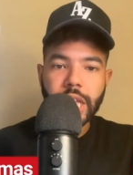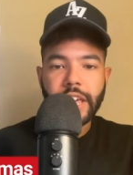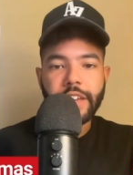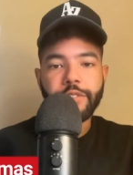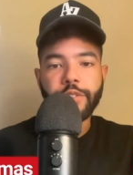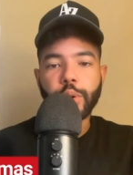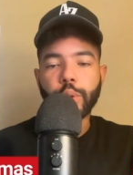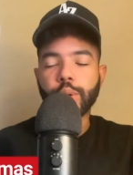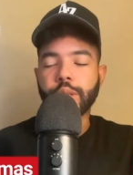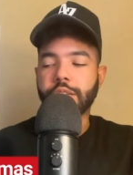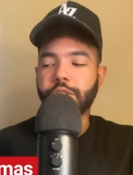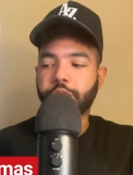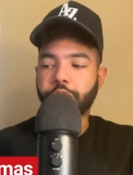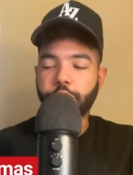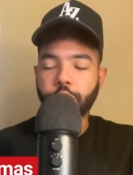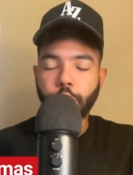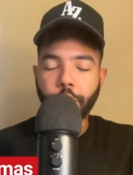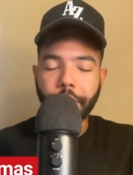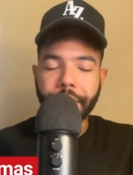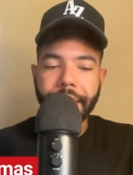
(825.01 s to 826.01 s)
If it was
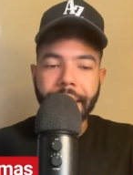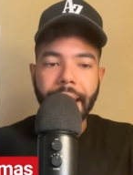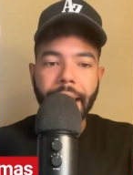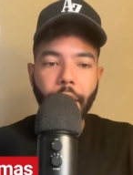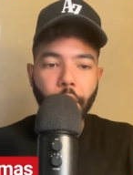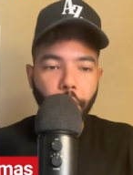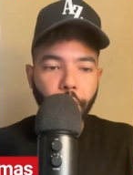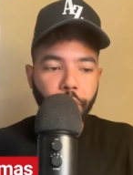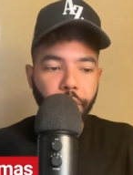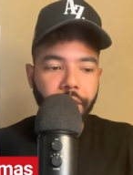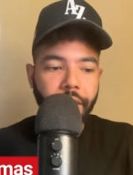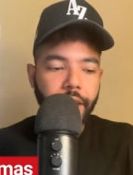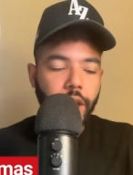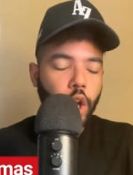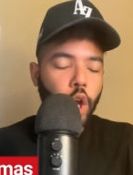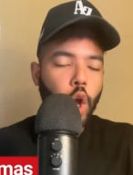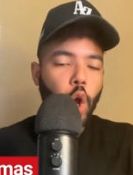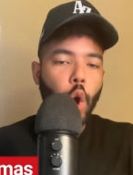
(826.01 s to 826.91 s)
fully healthy,